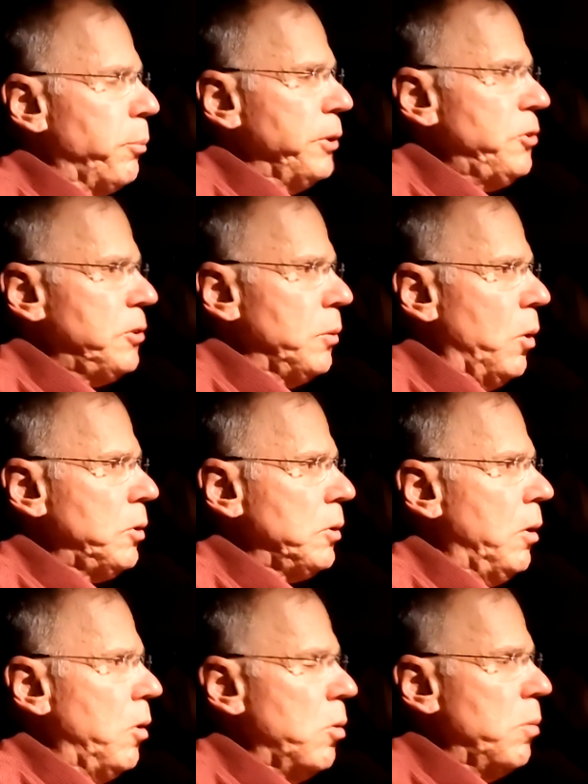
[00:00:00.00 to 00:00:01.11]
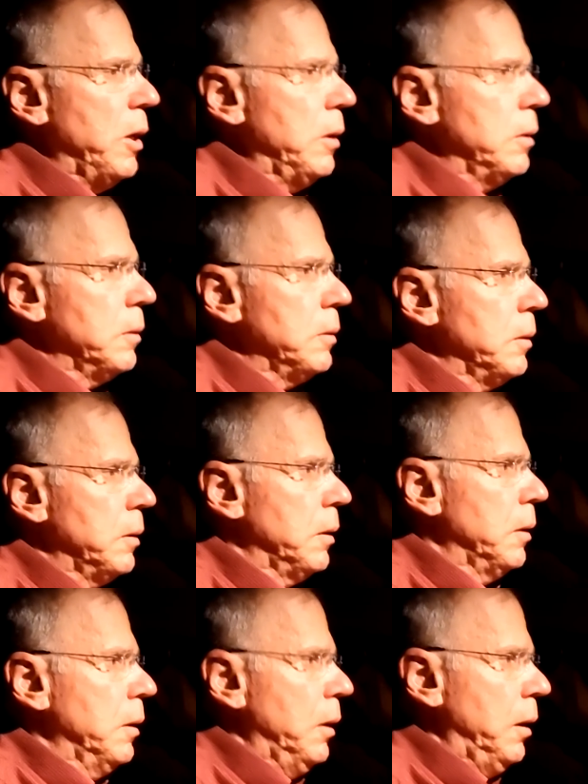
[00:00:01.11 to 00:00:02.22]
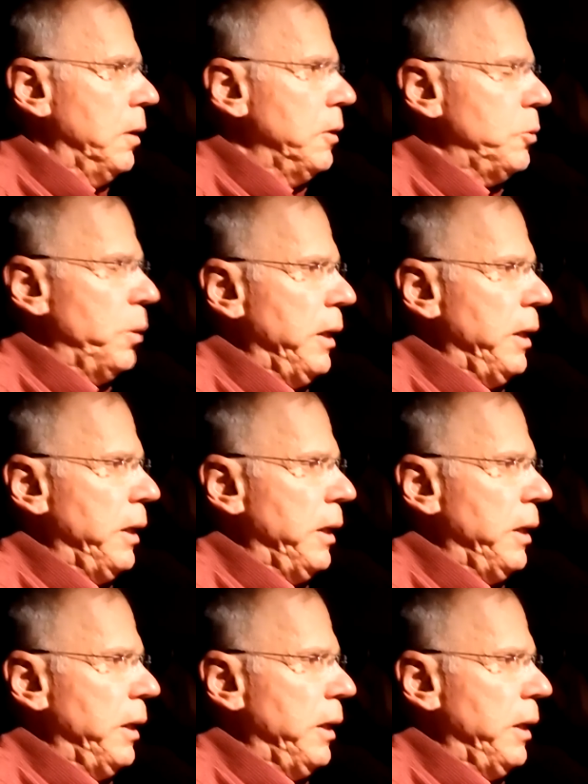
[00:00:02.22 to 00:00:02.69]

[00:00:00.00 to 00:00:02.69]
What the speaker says: to Bristow, Oklahoma to